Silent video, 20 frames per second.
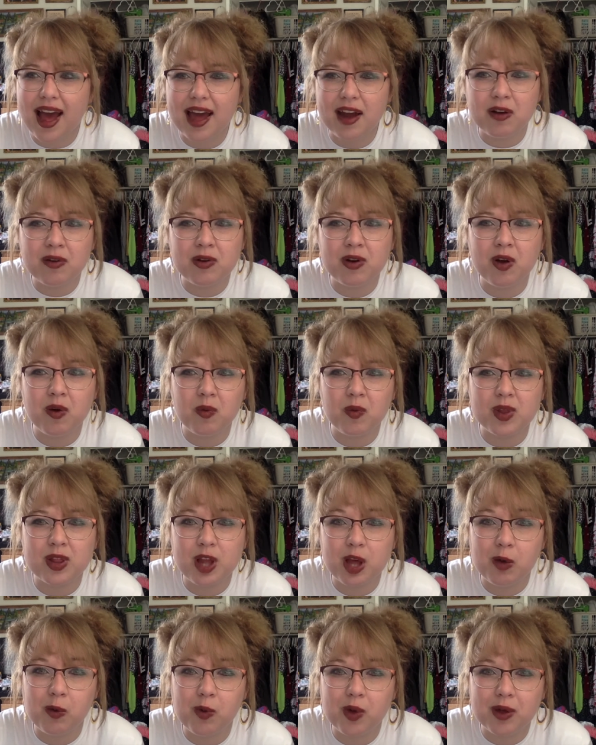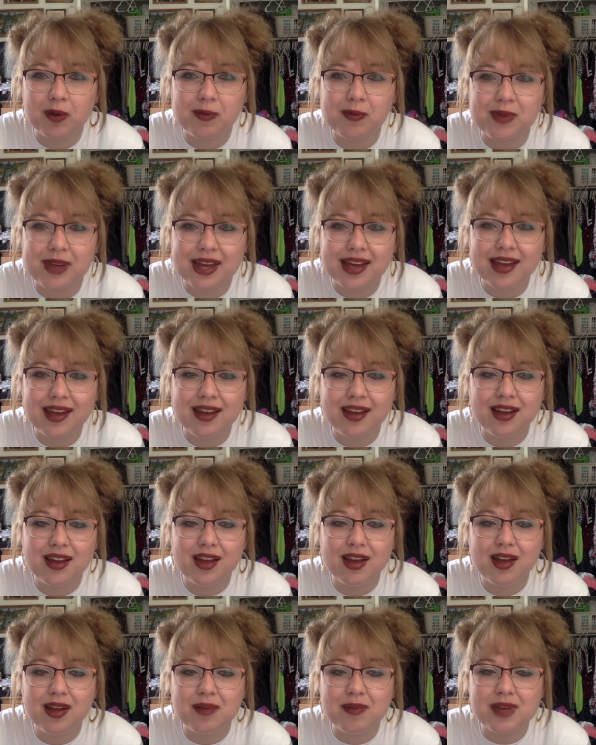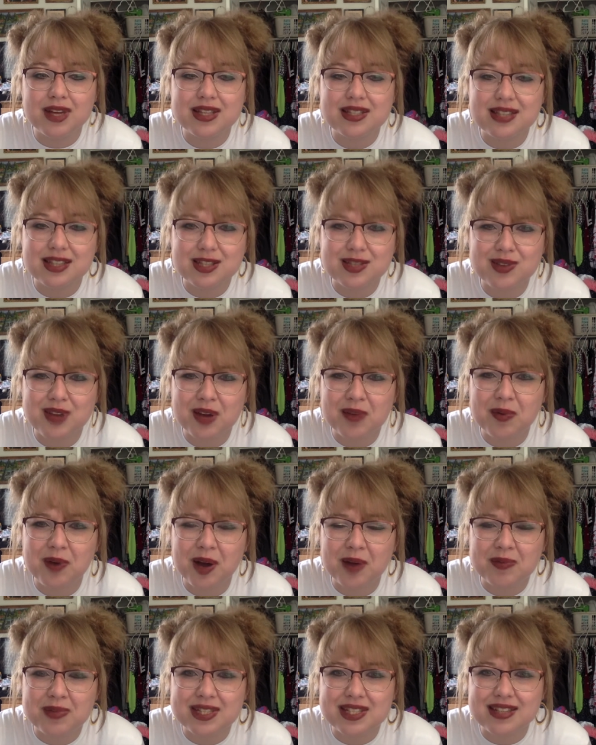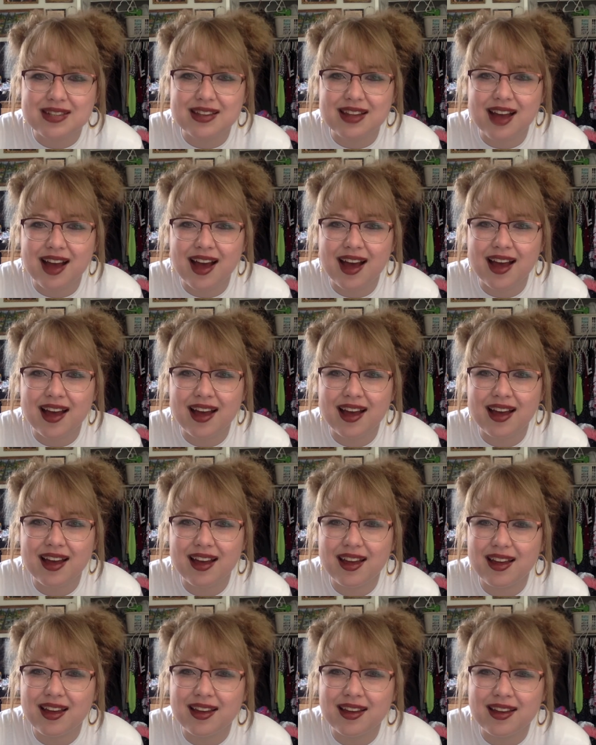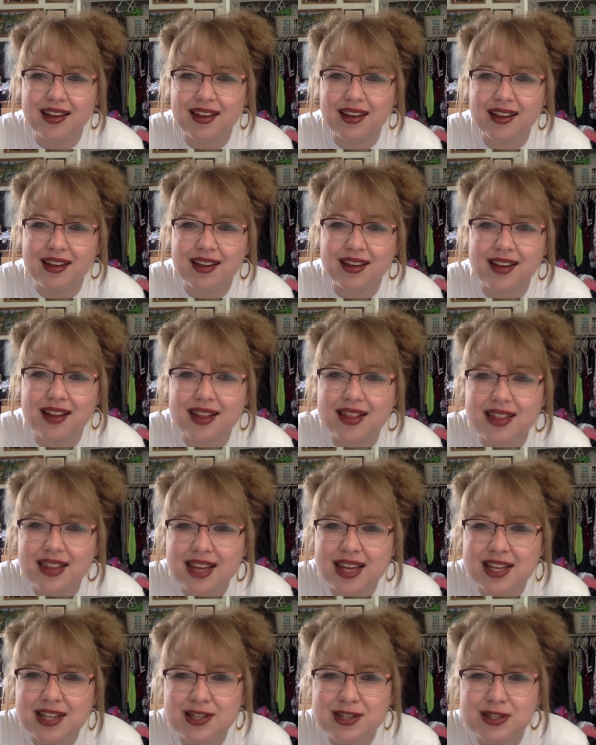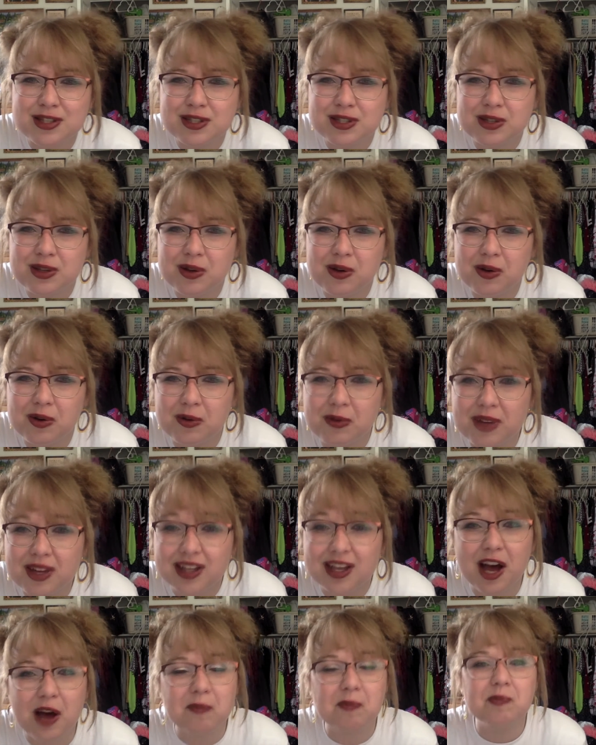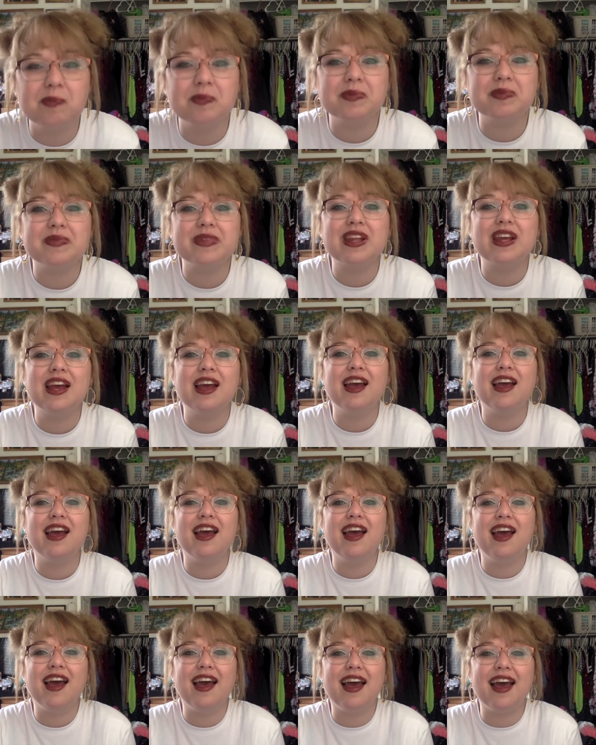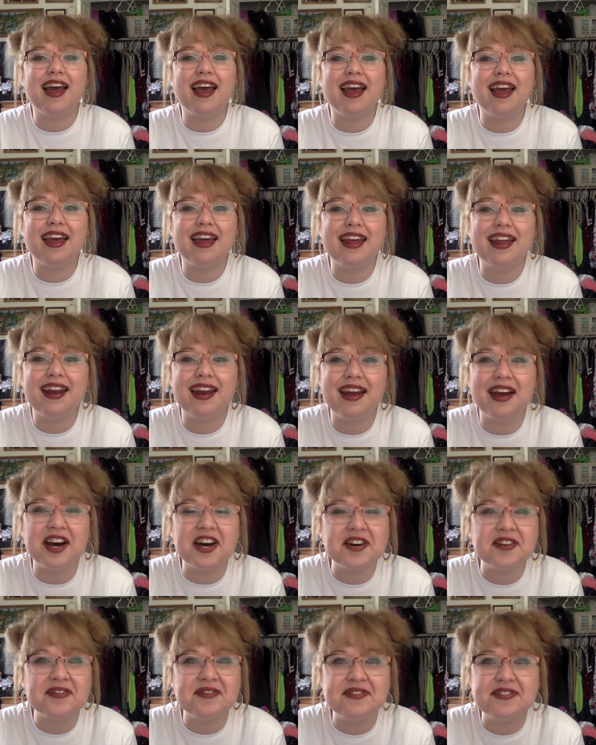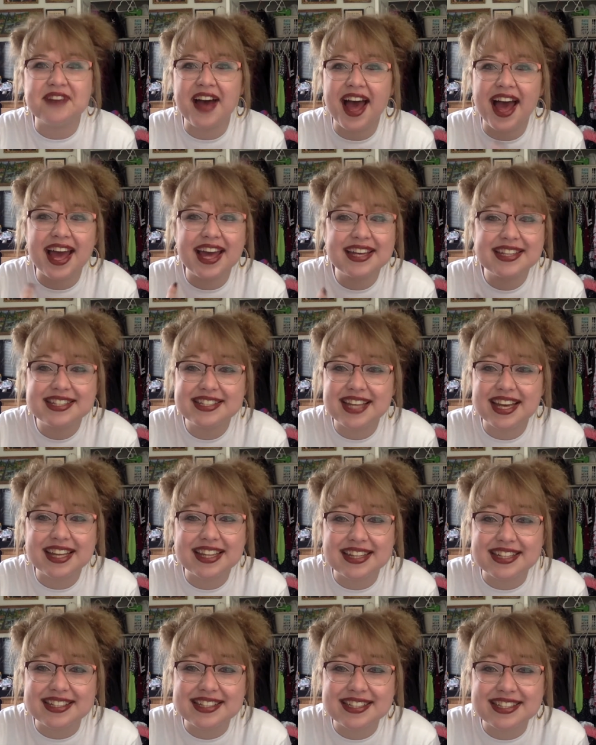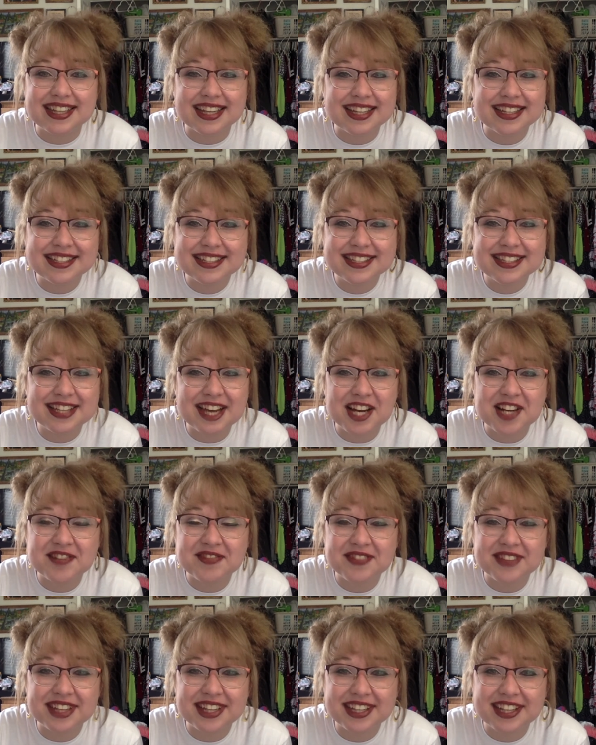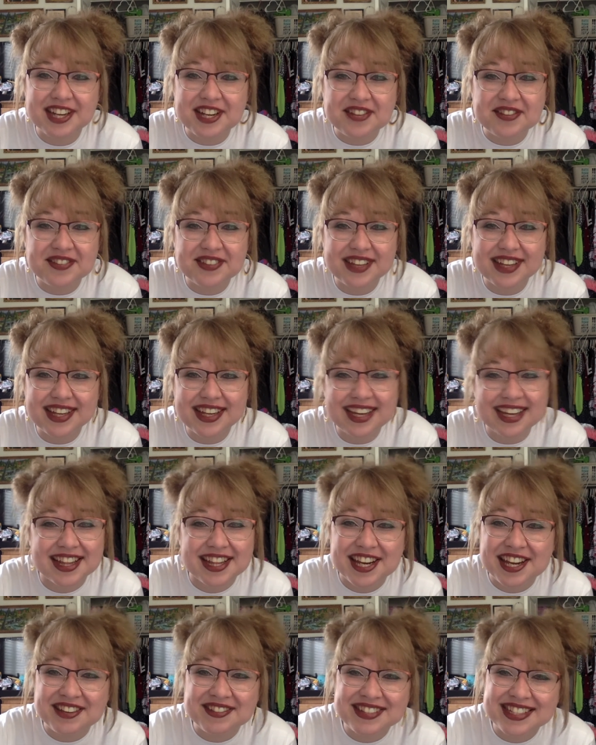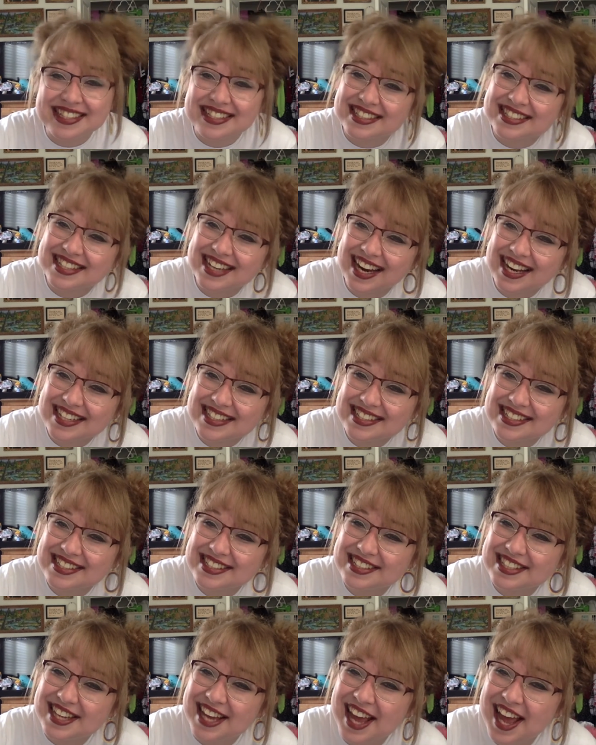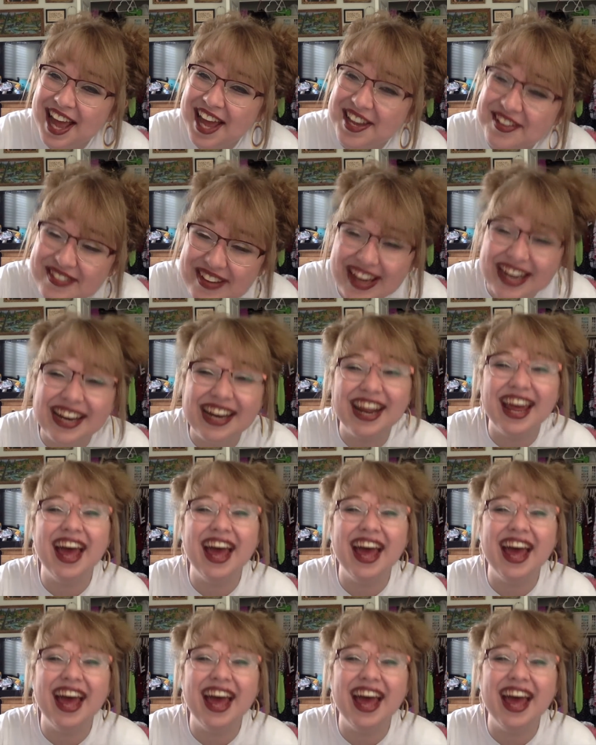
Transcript: I don't know when they will be, but since we are promised that, good things will come. And um, I say these things humbly and gratefully in the name of Jesus Christ. Amen.